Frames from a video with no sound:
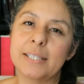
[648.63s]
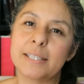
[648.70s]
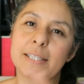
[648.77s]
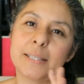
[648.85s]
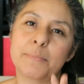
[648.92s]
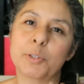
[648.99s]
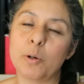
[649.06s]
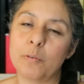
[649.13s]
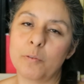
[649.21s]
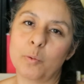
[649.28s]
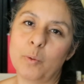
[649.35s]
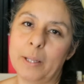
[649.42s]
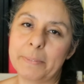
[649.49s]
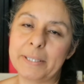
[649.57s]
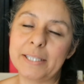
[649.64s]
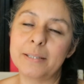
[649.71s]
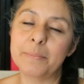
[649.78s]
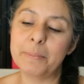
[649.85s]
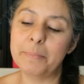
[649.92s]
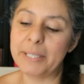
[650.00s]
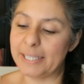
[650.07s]
this seemed overwhelming to
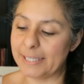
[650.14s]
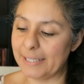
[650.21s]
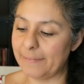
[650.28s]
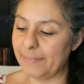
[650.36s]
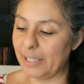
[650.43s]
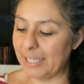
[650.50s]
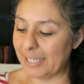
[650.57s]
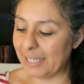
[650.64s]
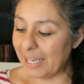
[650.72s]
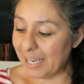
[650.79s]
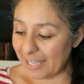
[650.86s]
me because I felt like